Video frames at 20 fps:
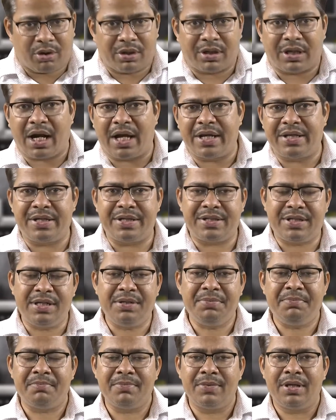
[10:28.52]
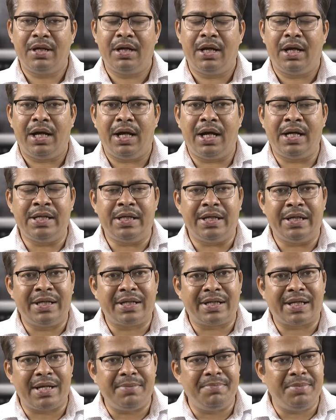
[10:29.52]
organization and
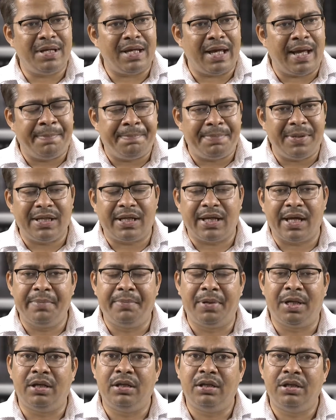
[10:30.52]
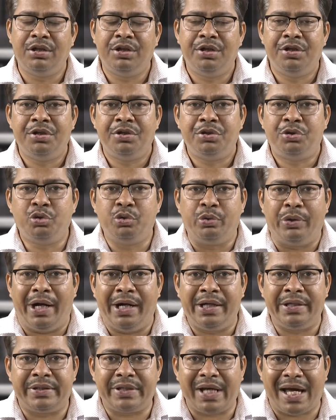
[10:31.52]
it can be applicable to
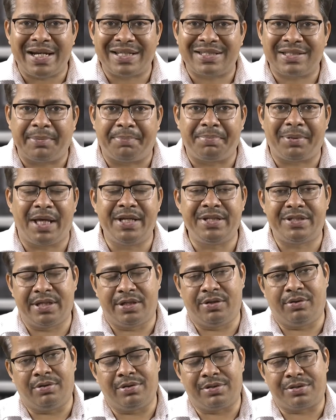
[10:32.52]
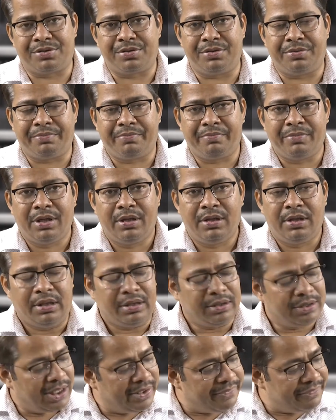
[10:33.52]
entire supply chain also.
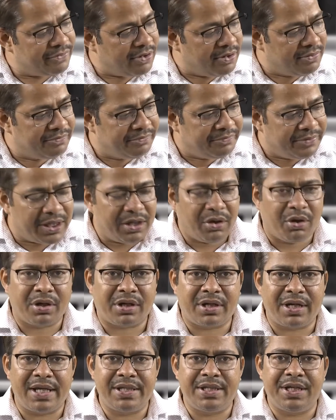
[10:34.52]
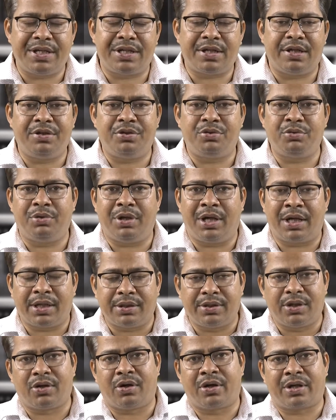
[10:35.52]
That from one organization to
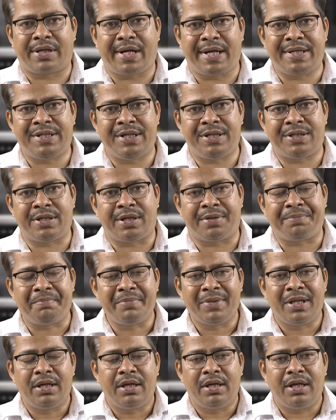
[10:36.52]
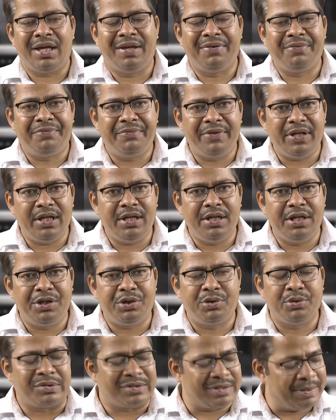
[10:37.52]
another organization, if we need
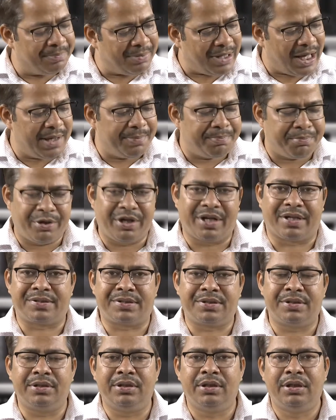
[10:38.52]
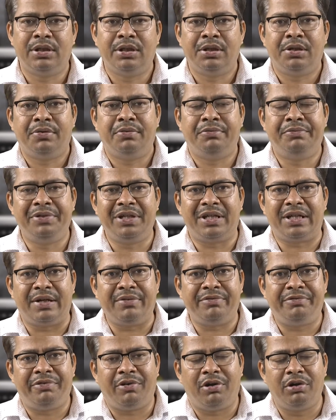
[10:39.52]
to supply products, we
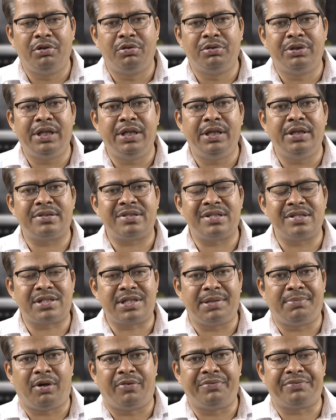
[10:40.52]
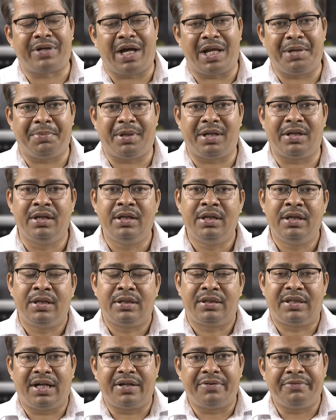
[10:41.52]
can follow the system of Kanban
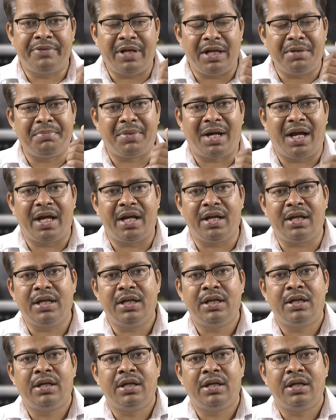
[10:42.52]
that when my